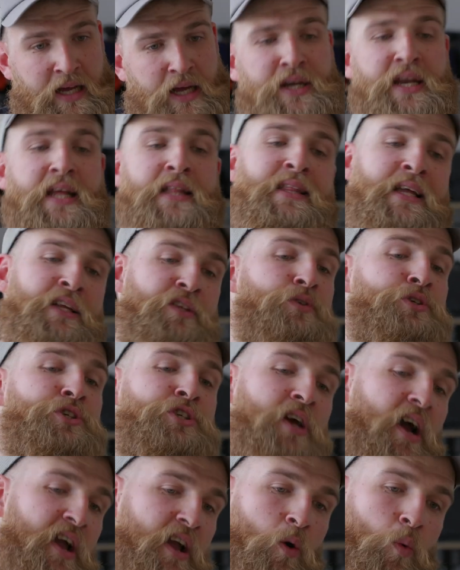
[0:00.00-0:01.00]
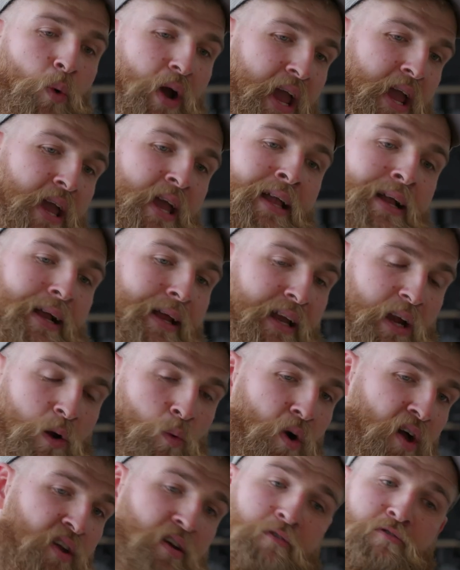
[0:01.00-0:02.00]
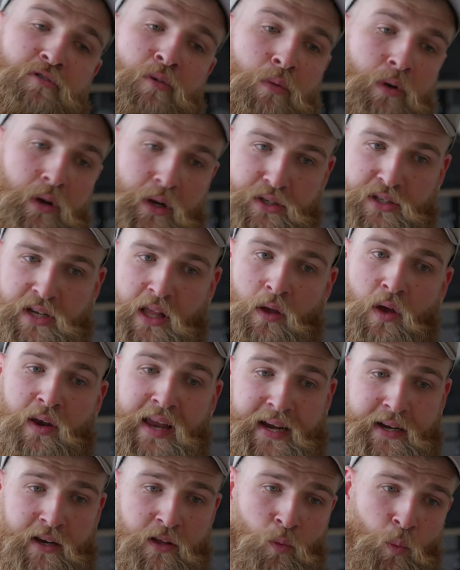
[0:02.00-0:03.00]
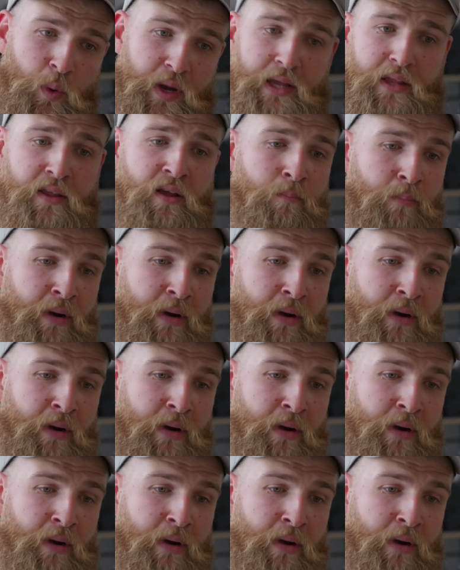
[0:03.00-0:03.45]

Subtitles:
They tend to shy away in clear water from lures that collected weed.